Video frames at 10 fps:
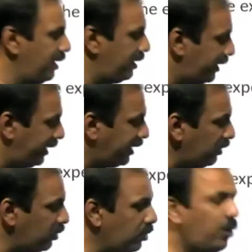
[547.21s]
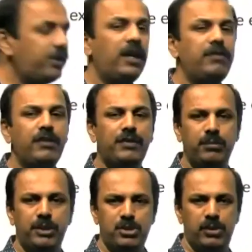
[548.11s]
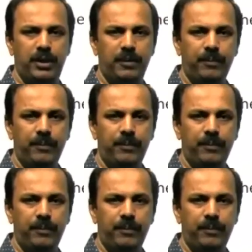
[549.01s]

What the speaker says: taking north away from this one.